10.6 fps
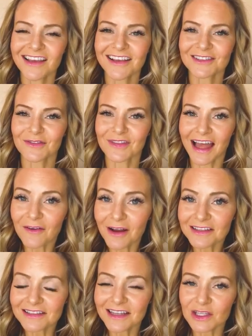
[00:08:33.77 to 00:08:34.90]
So if that
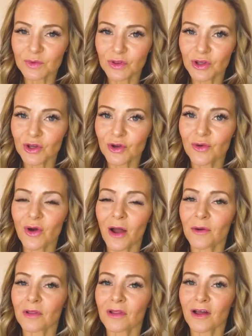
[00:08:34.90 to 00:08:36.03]
resonates with you, I
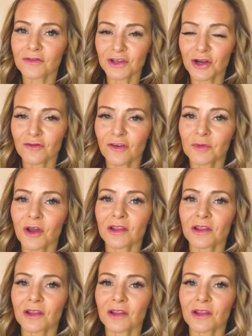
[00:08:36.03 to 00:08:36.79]
would love to hear from you.